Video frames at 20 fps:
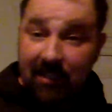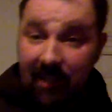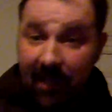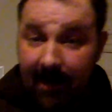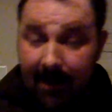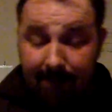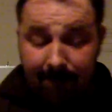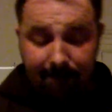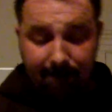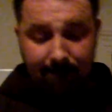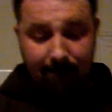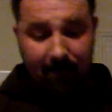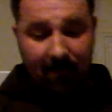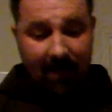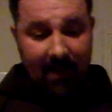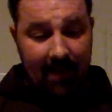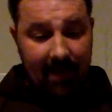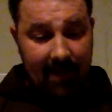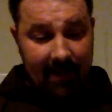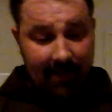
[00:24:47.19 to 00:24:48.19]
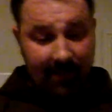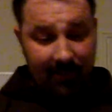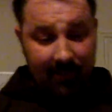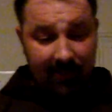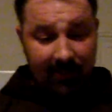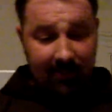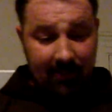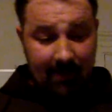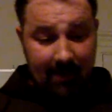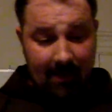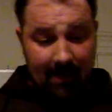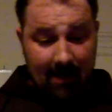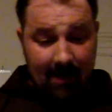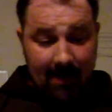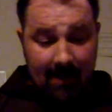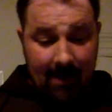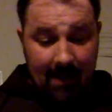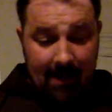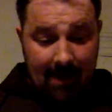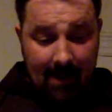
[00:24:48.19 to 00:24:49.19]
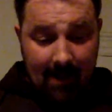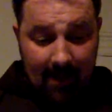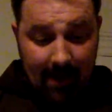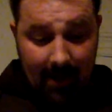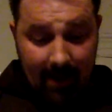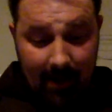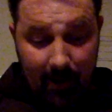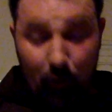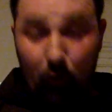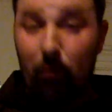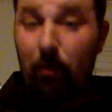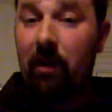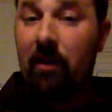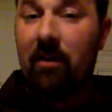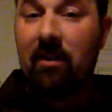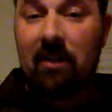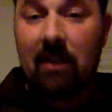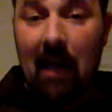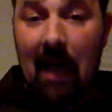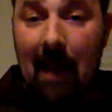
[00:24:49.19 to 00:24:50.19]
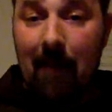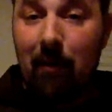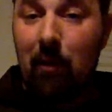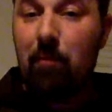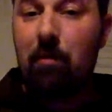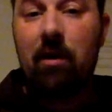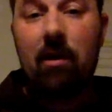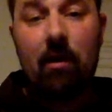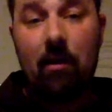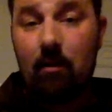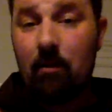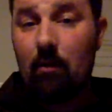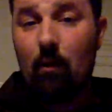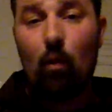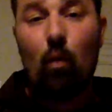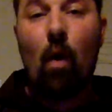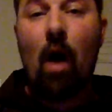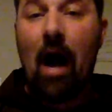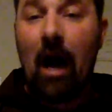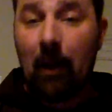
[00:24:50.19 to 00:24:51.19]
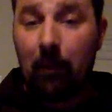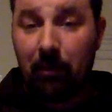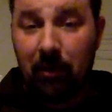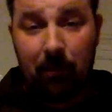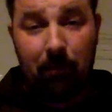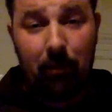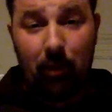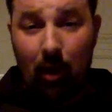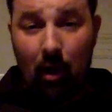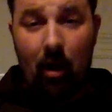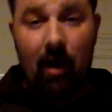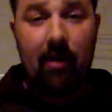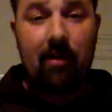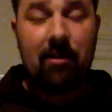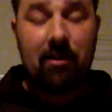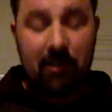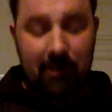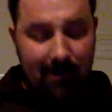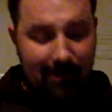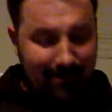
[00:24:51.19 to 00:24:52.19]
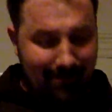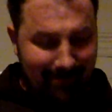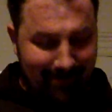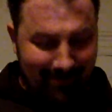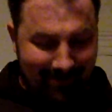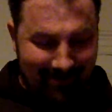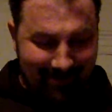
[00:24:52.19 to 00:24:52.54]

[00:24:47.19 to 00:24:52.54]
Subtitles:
thing is, normally at this time, you'd be wild with applause.